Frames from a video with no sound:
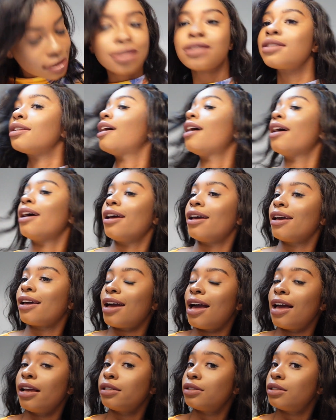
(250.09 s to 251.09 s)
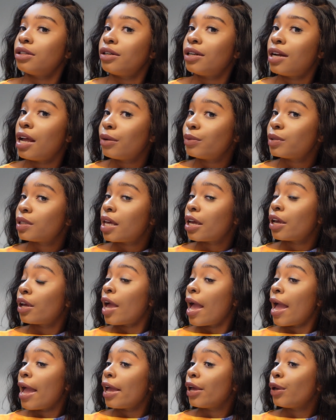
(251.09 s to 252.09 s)
like, I saw it, I was like,
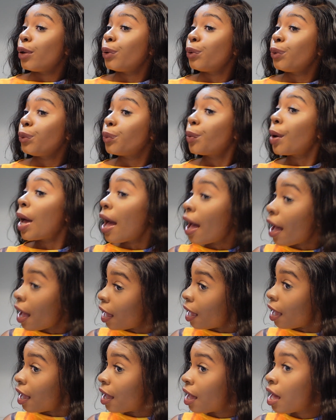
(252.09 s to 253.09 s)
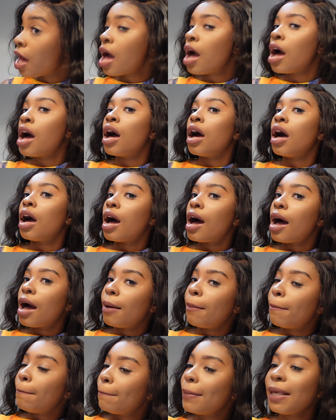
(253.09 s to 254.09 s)
hey, who, ha?
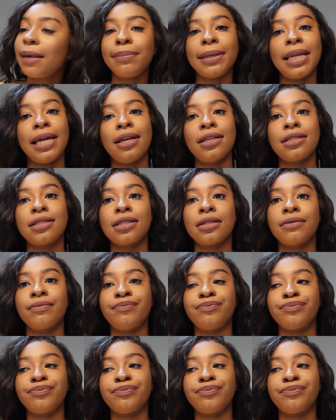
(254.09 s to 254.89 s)
Me, please.